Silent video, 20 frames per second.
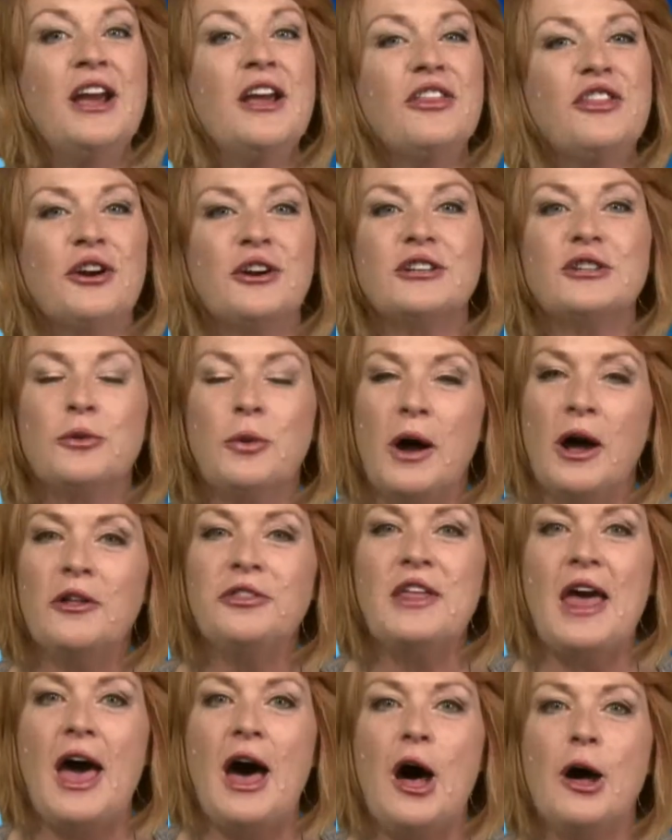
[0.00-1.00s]
Their 12th
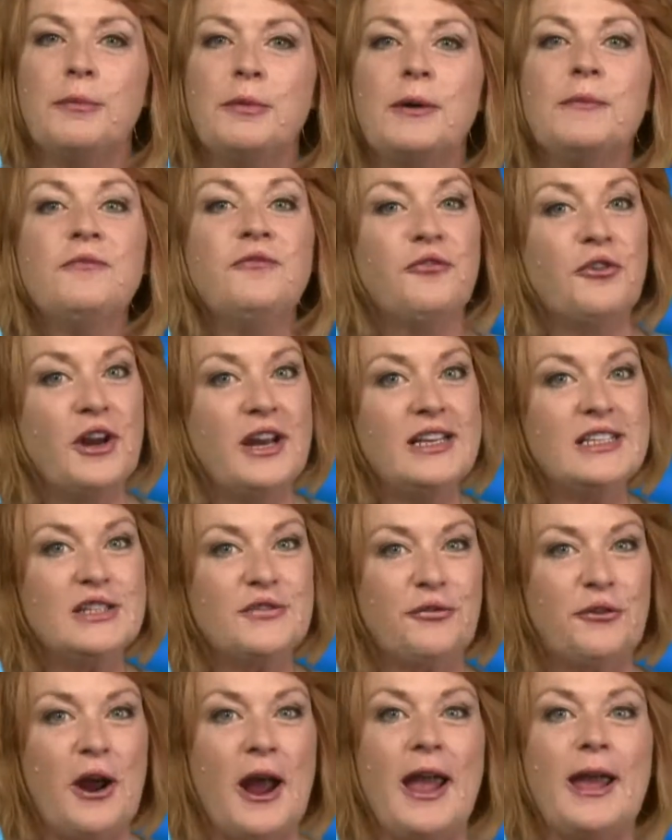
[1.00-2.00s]
album, Freeze
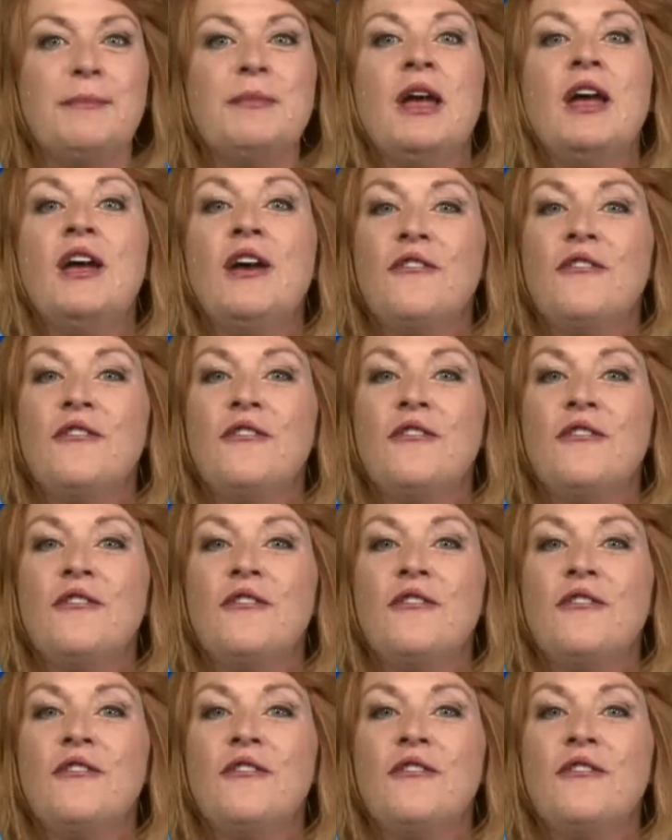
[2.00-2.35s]
Frame,